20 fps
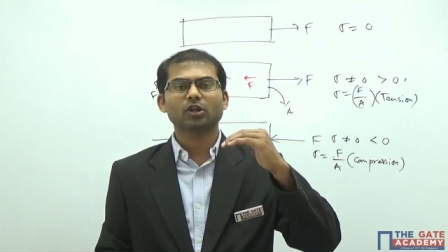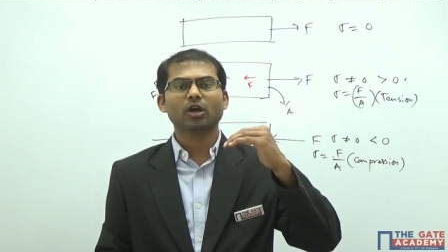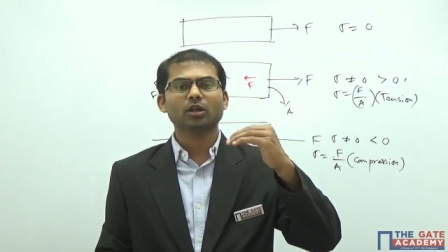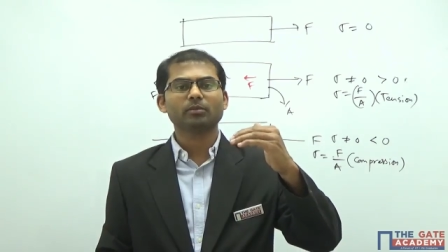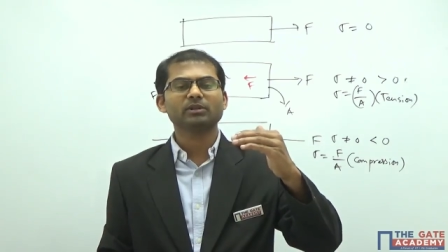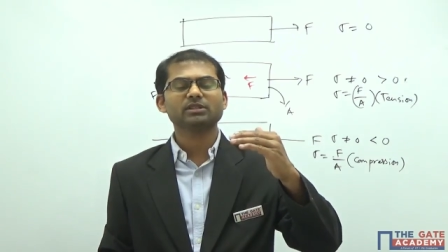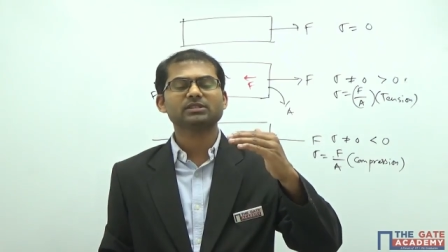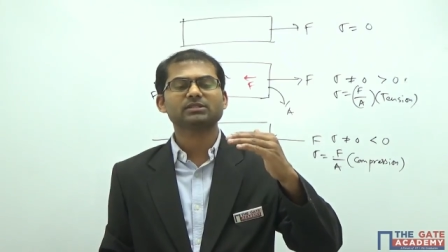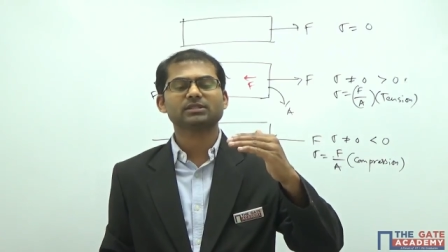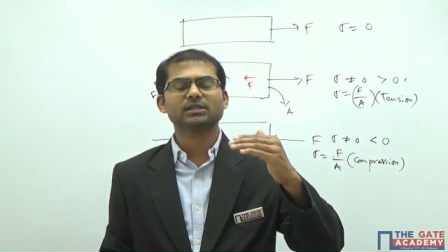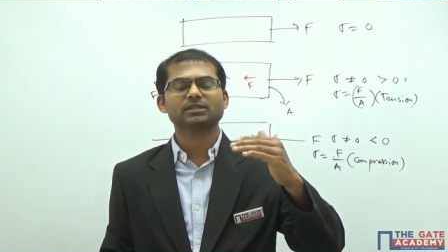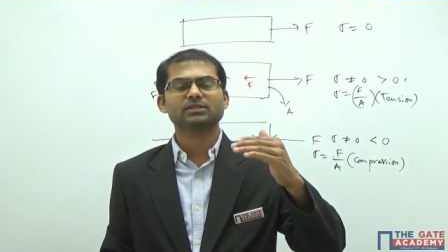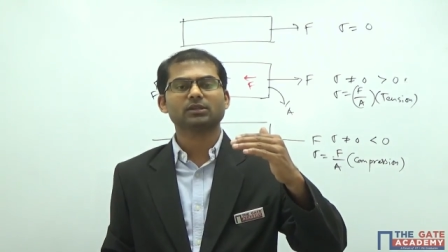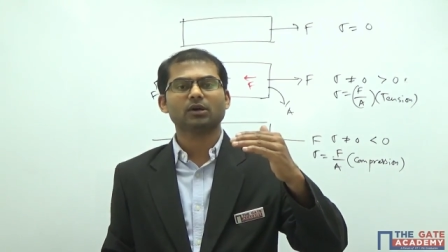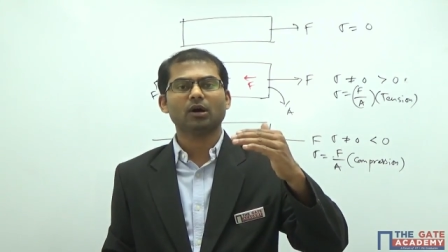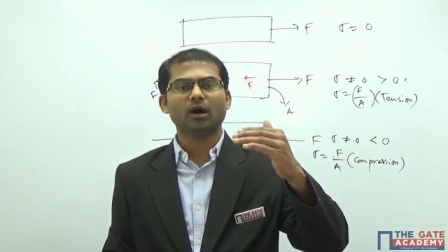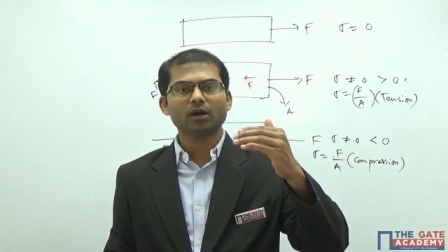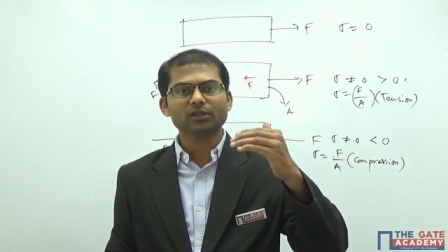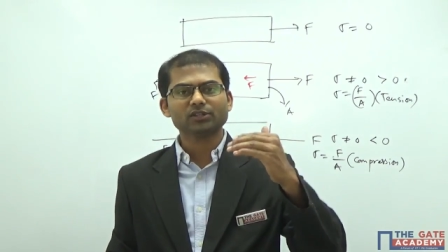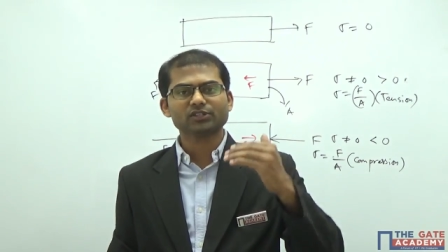normal stress
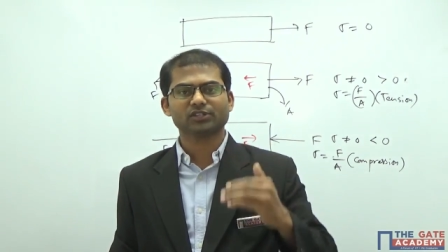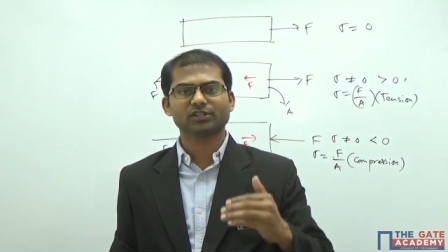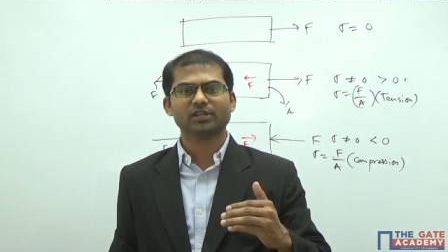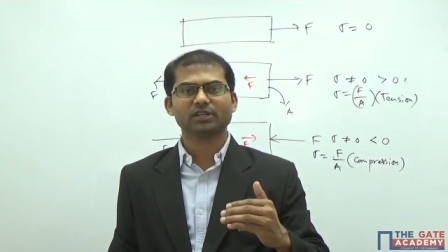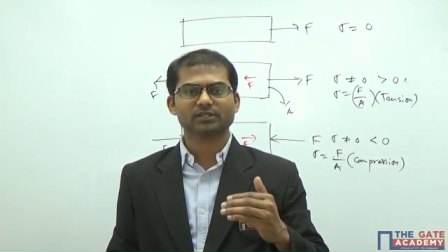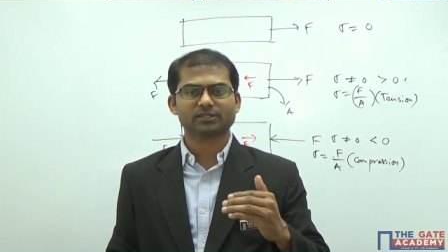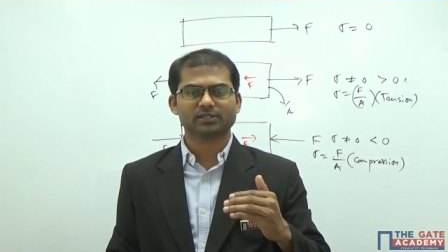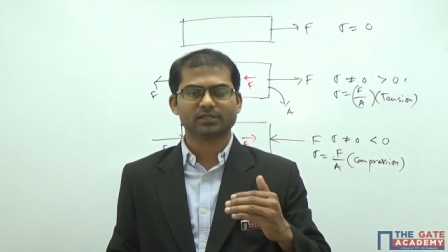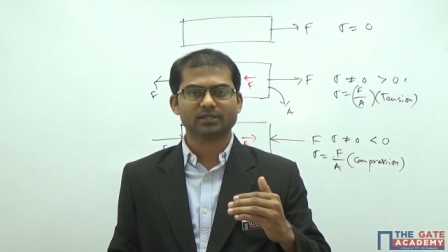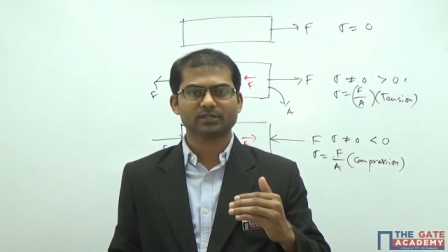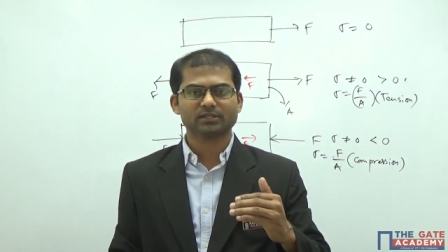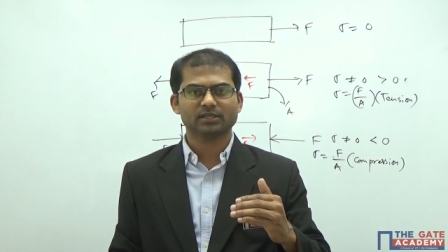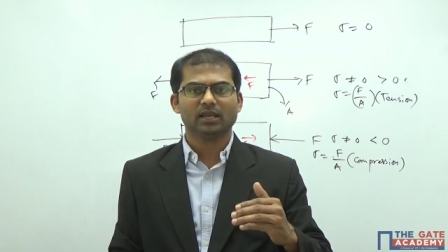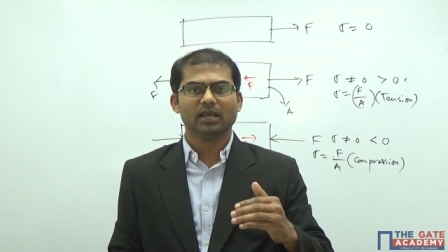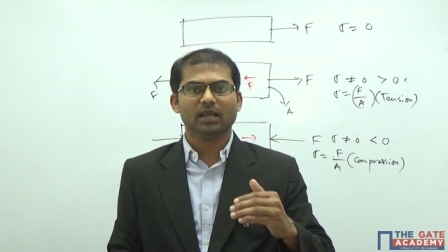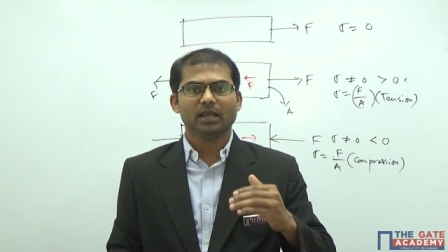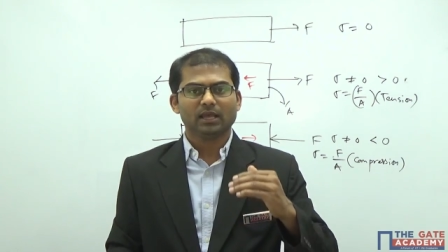or shear stress,